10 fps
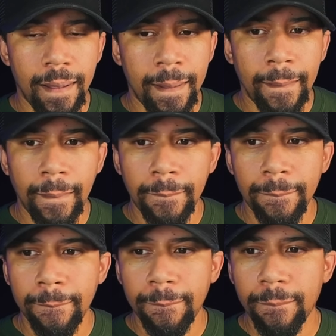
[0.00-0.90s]

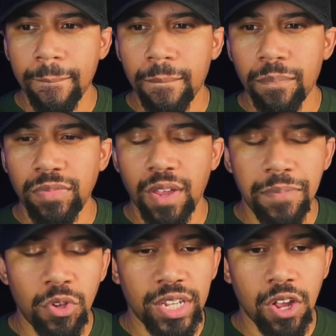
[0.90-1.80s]

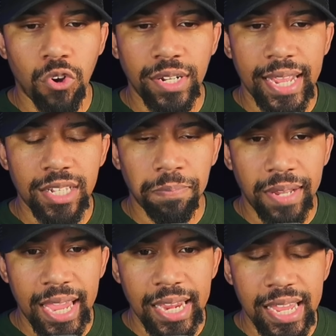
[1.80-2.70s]
Their music only gets
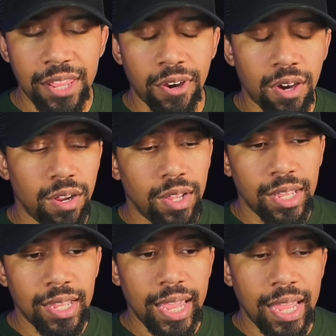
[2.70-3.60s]
played either
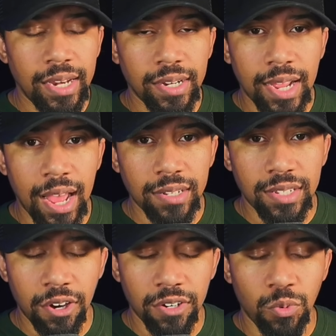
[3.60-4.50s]
in
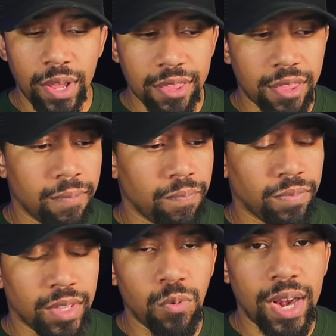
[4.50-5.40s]
concert with,
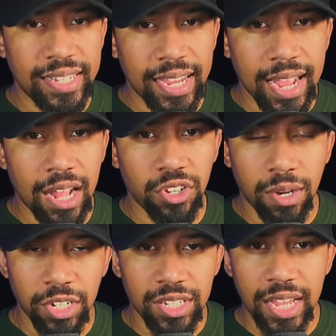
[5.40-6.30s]
and when I say
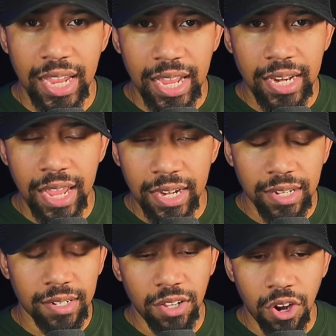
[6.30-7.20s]
concert, I'm just saying
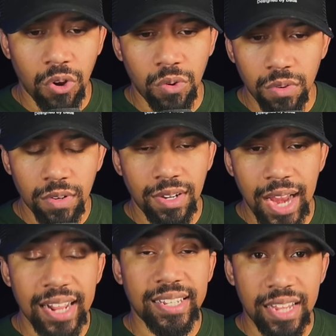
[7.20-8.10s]
in
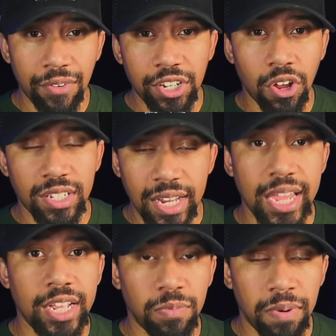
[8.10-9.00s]
not necessarily on
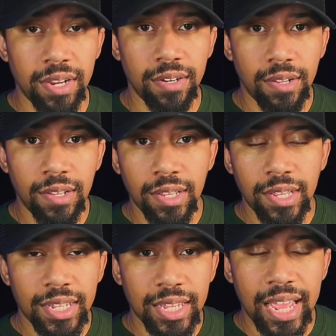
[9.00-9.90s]
stage, but
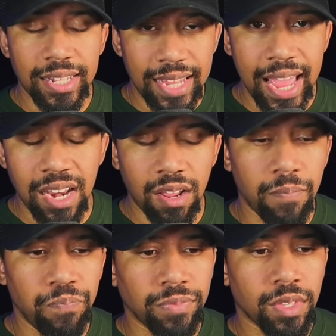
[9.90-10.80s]
in
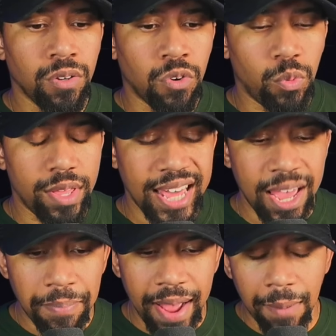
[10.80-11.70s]
tandem
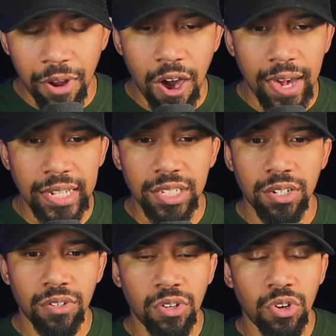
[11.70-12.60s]
with hip hop
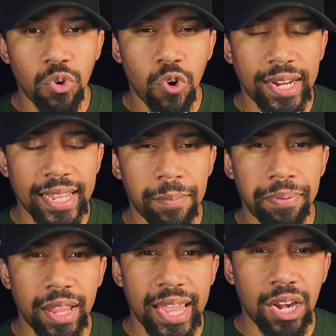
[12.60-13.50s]
artists, or they
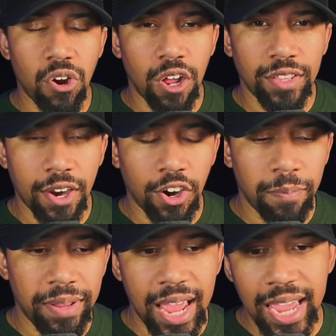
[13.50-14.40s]
get played on the
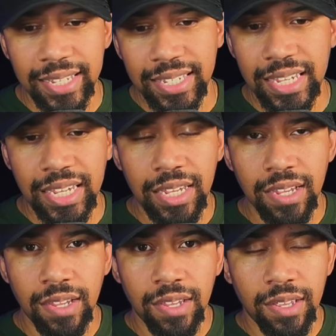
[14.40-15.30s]
urban AC